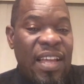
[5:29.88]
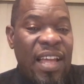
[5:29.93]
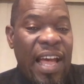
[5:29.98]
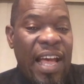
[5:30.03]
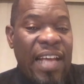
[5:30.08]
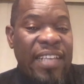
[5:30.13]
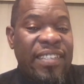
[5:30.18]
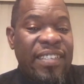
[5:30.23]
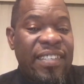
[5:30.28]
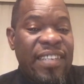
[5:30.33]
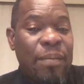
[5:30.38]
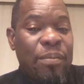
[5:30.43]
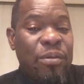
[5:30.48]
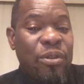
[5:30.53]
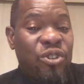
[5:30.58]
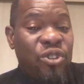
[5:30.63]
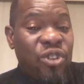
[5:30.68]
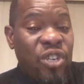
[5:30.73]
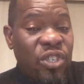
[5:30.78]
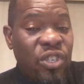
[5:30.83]
as in
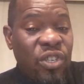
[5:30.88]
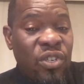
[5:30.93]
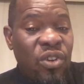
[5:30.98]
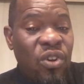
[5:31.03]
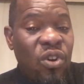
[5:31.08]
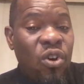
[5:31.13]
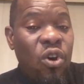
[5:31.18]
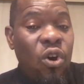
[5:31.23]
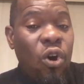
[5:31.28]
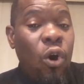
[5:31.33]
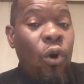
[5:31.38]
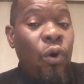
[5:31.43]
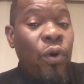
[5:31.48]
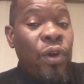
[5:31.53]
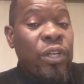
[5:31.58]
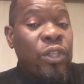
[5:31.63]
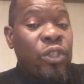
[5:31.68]
arbitration, or a